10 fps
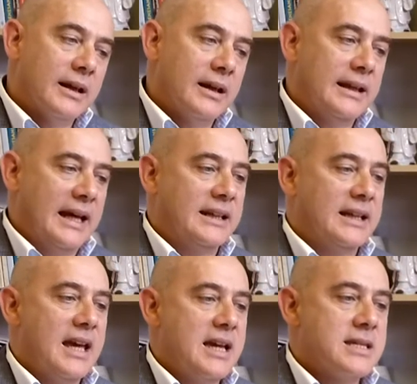Another
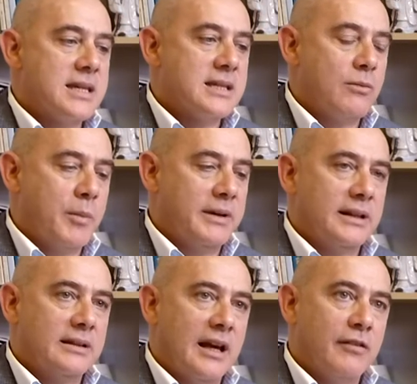case is a woman that
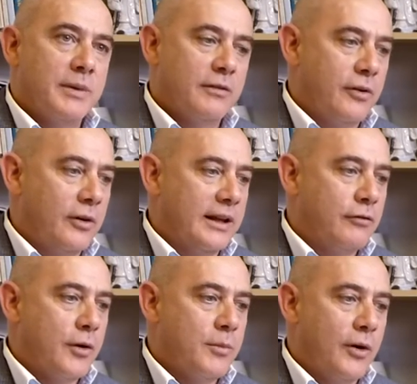I've been following for
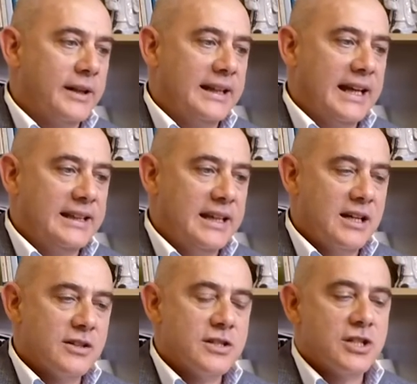more than 8
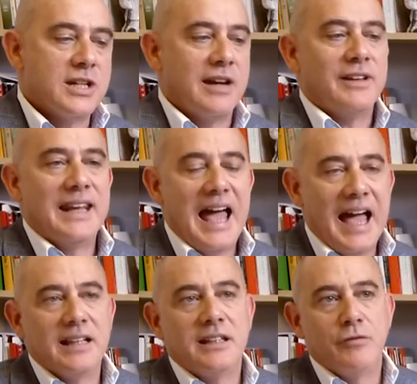years. She had an
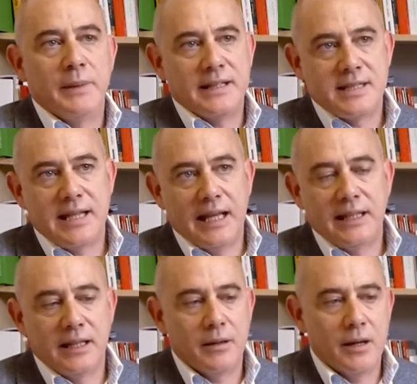active metastatic
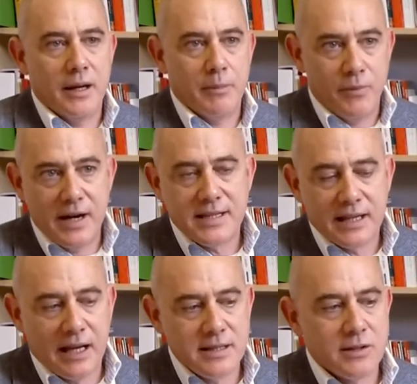breast
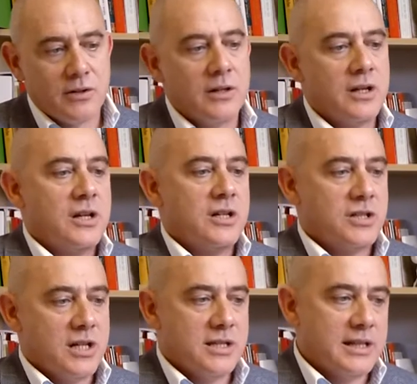cancer.
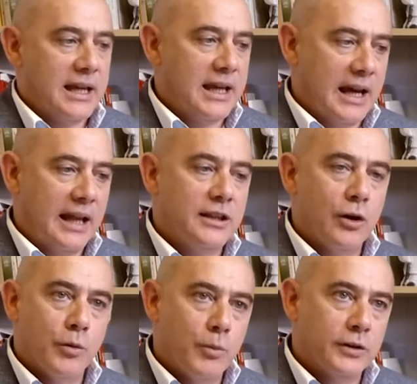She's taking
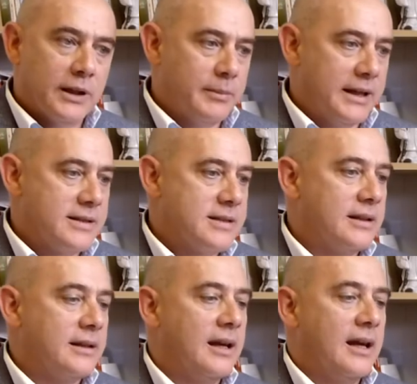anti-hormonal medicine
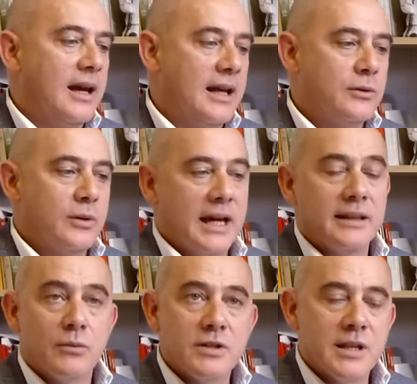and together
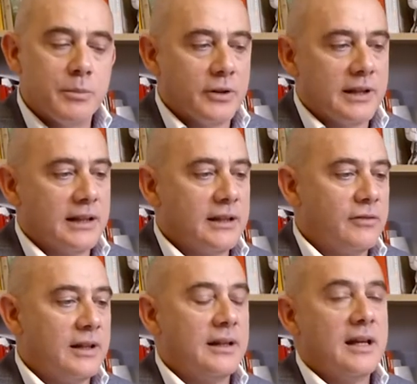with the
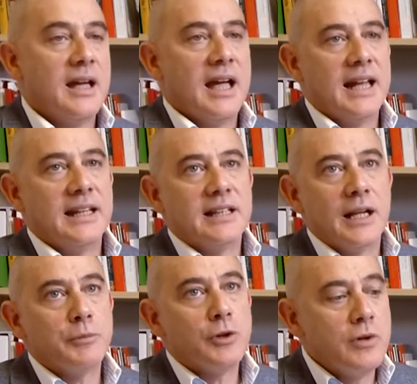Protectival, and it
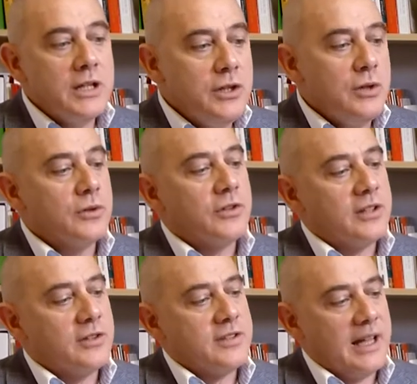helped to reduce her
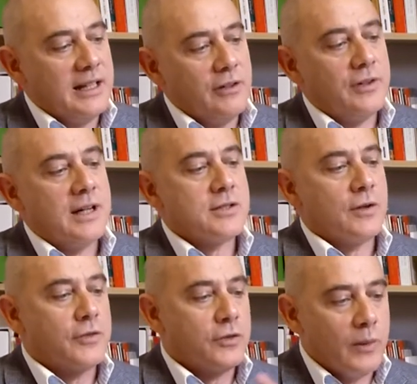side effects of
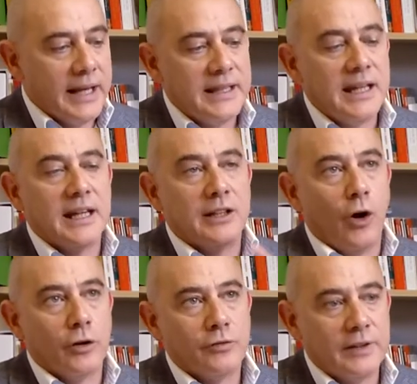sweating and
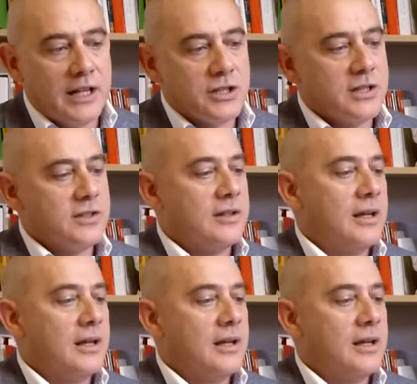hot flashes.